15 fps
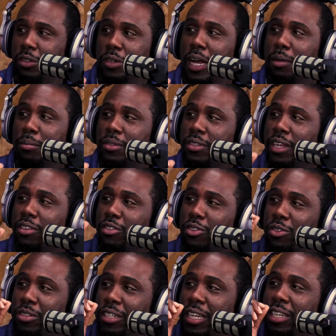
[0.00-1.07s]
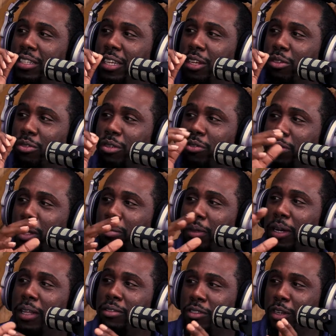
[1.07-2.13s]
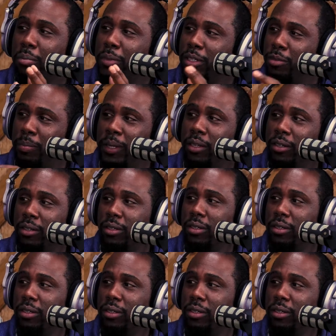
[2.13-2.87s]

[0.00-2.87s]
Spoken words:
They're not mistakes, they're details. It's something that's so much bigger.